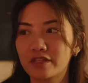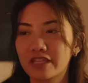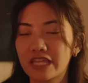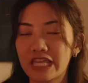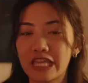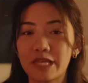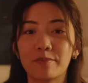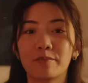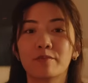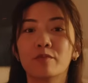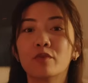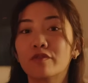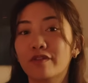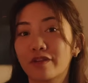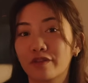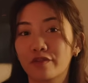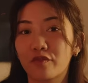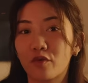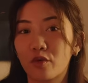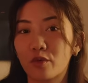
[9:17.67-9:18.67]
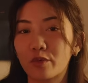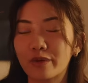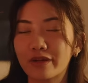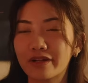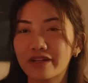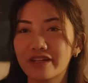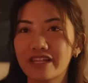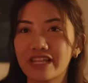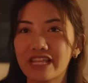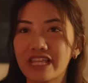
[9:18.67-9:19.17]
keep moving
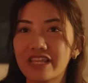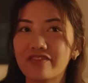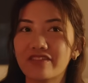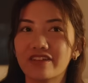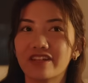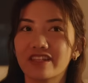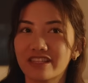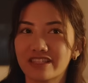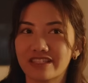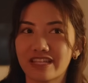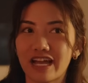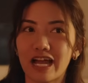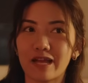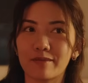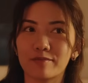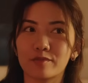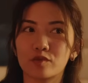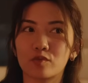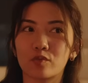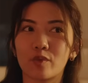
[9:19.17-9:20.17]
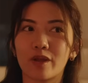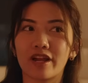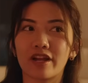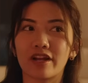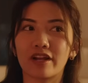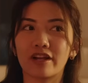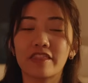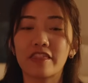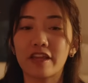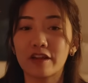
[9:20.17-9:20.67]
forward, even in the times
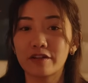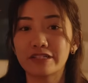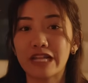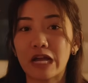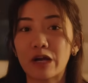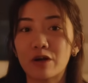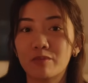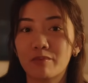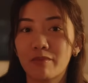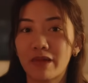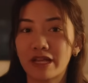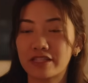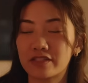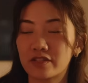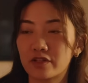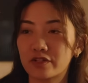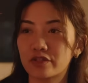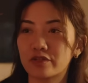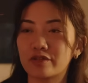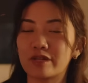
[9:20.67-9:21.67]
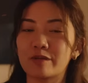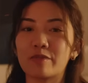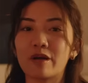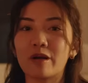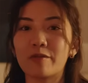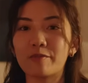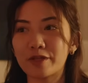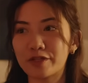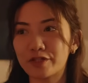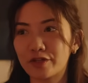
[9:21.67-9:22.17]
where their doubt might start to creep
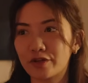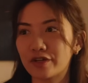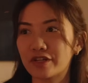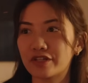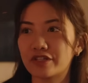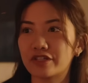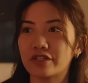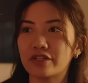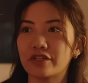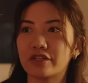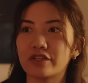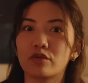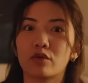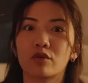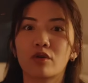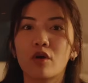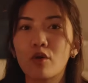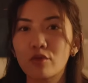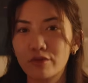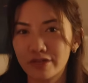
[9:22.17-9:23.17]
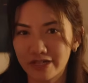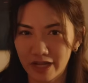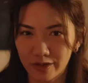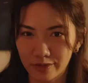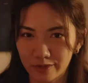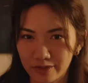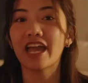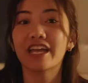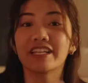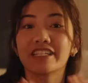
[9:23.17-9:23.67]
up and turn into your own
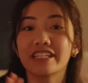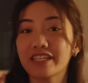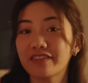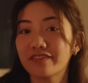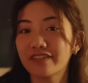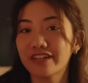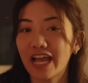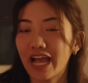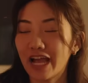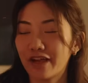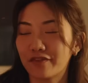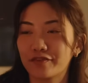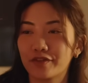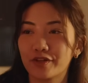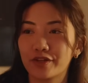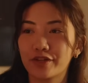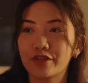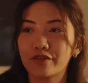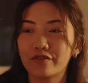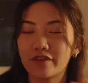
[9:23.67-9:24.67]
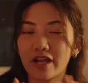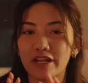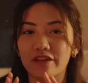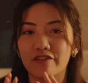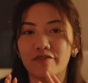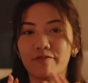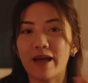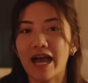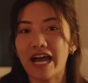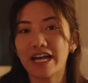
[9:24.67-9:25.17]
doubt. And even after you've kind
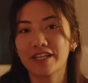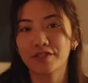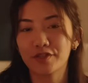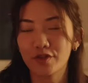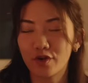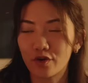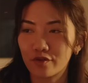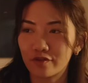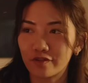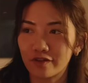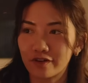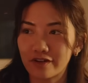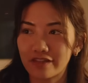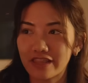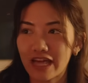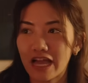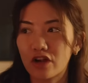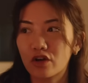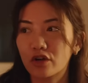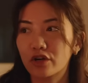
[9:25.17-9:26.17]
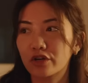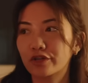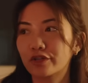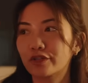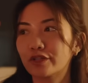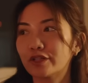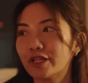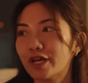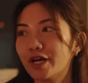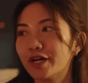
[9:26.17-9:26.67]
of passed over that
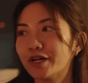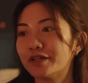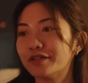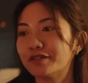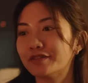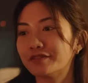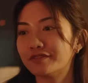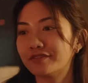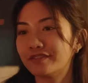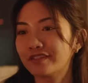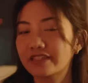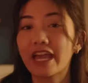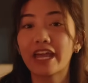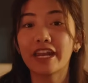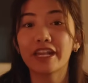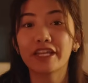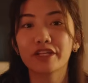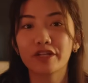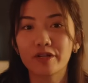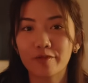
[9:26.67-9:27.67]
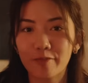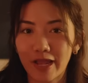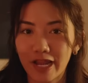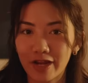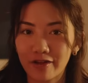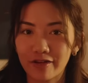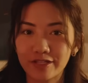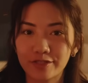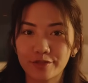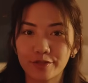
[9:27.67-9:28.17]
hurdle of getting your
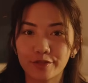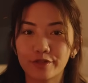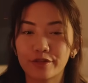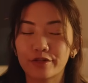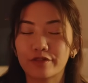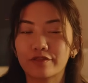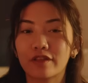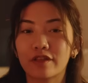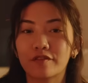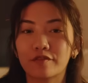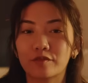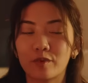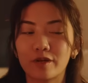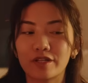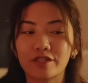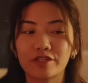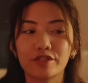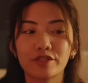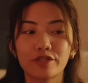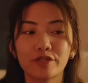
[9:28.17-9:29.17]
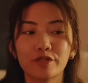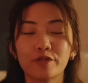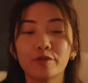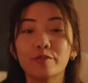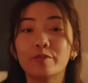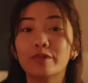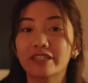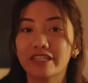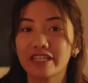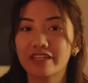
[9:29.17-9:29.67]
parents or your loved ones to
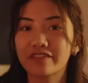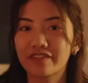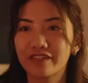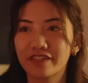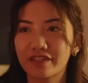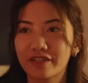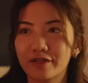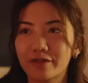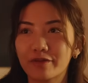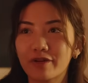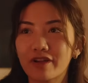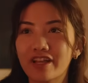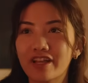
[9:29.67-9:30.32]
believe in you,